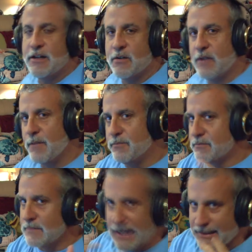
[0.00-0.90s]
know,
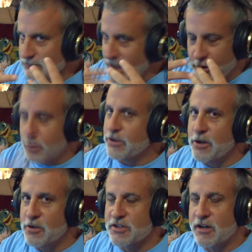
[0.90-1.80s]
I'm, I don't, I don't know what the
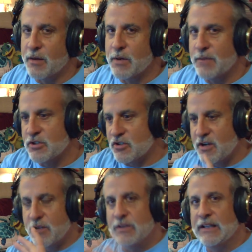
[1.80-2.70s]
notes are, but I'm just
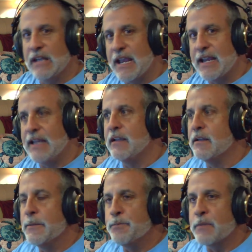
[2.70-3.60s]
trying to relay
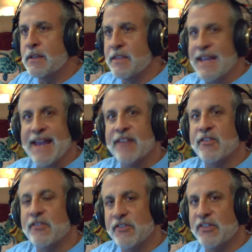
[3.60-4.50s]
the
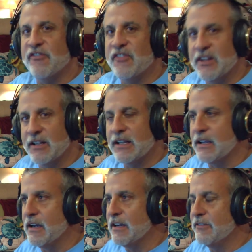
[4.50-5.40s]
essence and the
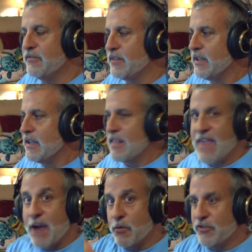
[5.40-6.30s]
feeling of
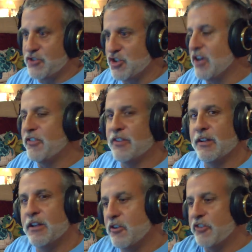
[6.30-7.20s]
that was just a
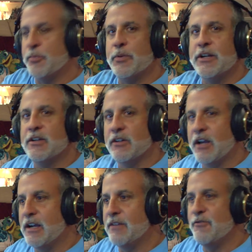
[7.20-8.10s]
little sprinkle
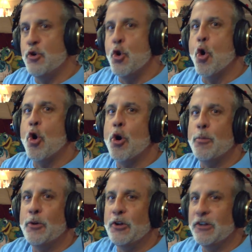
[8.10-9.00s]
of
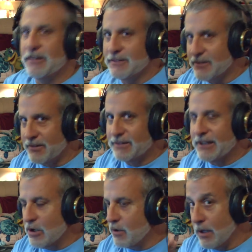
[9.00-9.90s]
normal,
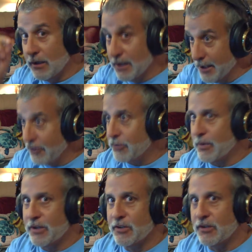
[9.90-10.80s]
you know, a little
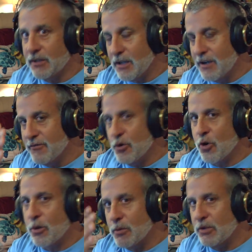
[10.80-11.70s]
sprinkle of
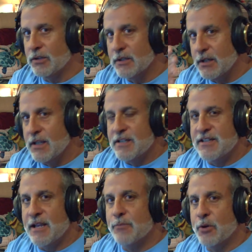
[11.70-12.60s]
normal
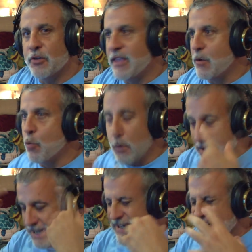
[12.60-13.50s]
tempo that
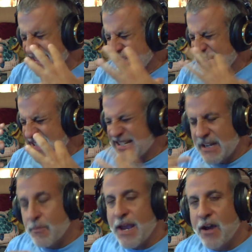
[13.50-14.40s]
we
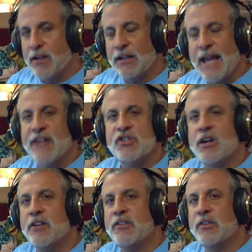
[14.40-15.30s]
somehow latch
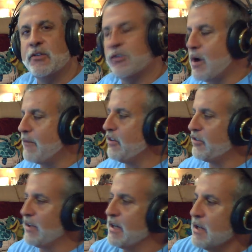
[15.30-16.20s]
onto. So
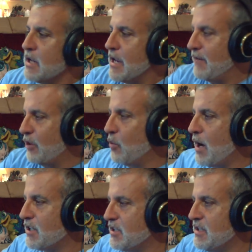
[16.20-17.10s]
obviously, if you're
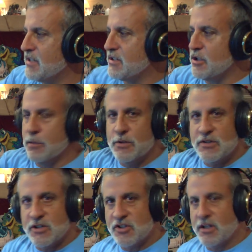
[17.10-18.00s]
watching this and you're a
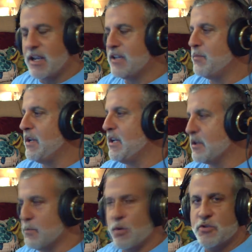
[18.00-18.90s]
musician like me, a
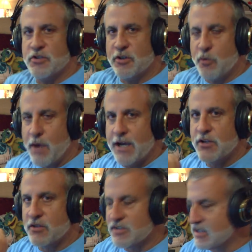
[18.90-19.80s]
composer,
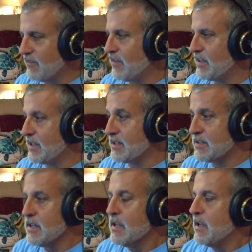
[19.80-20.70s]
arranger, and stuff like
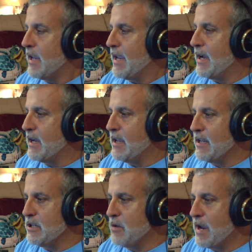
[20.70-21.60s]
this, uh,
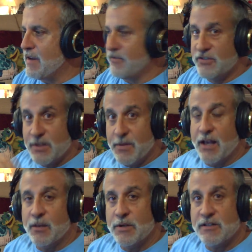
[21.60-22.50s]
and you have some
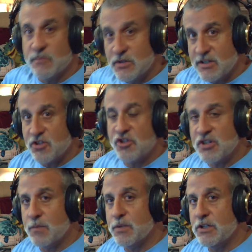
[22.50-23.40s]
element of
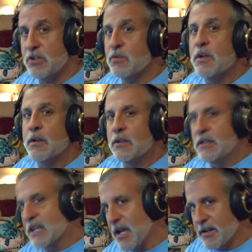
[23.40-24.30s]
musicianship in you,
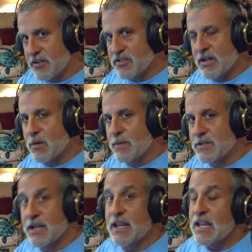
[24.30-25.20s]
you kind of understand what I'm
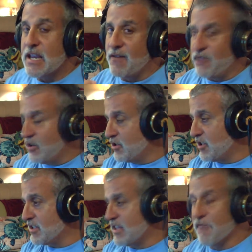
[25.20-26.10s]
saying. If you're
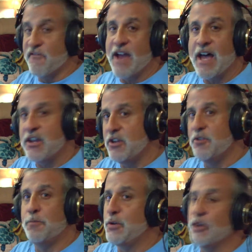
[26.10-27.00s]
just the
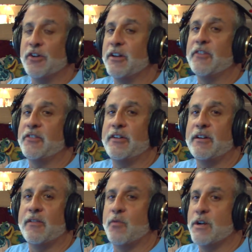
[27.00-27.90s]
valued pure
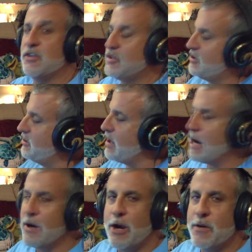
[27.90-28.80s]
listener, of which you know
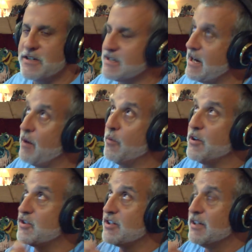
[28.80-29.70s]
how I always say, I
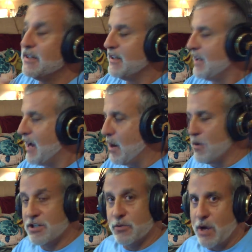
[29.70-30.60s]
wish, I
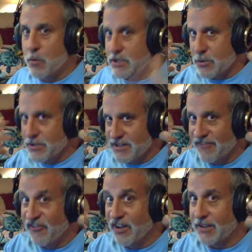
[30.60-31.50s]
wish, I wish I wasn't
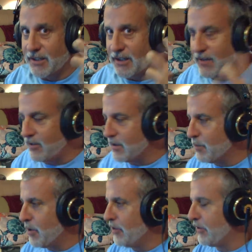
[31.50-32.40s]
inflicted as a
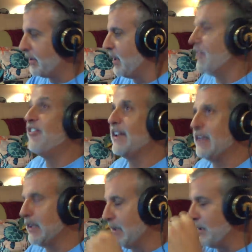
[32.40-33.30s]
composer,
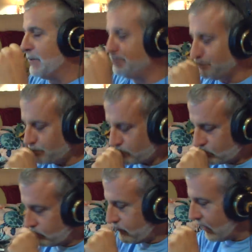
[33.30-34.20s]
afflicted. I mean,
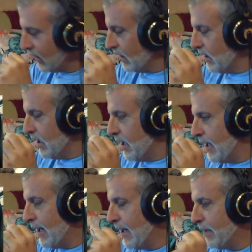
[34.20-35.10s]

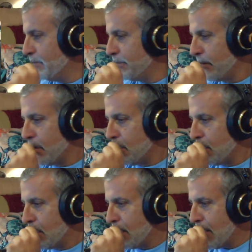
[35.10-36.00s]
um,
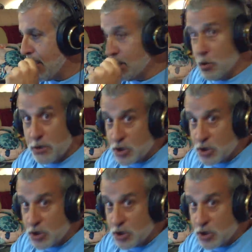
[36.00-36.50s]
and you